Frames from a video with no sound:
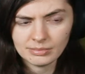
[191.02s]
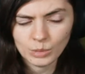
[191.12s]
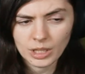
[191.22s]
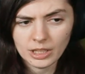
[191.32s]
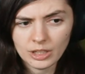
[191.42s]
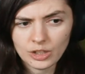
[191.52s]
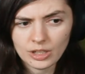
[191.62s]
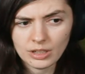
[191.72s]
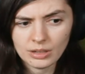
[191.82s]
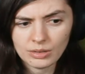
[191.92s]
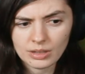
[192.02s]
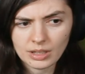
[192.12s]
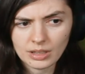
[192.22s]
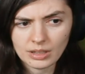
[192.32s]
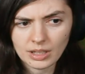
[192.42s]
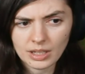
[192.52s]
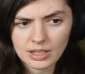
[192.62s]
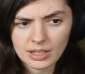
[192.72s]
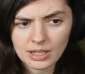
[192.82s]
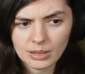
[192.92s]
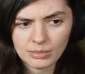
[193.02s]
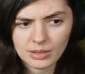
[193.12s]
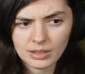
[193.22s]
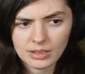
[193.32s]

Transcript: Well, at least she knows that they escaped.